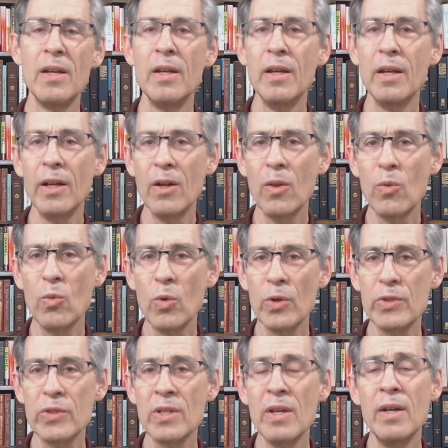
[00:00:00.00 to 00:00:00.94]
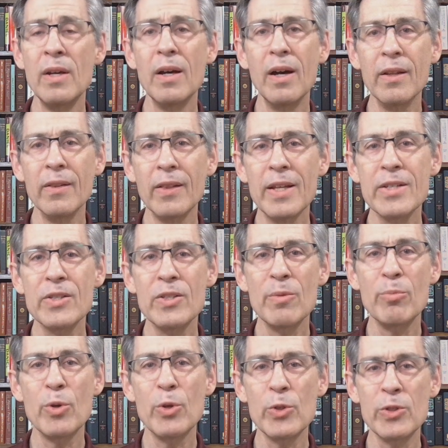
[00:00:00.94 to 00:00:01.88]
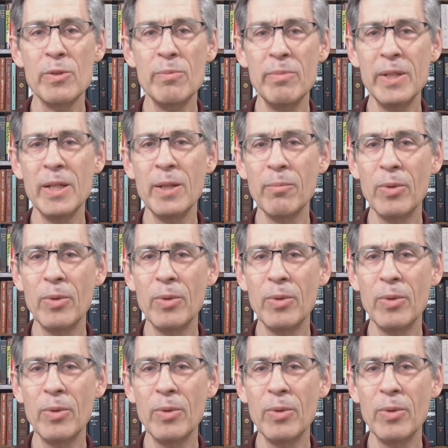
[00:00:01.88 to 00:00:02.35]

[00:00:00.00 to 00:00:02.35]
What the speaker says: In other words, unless the person being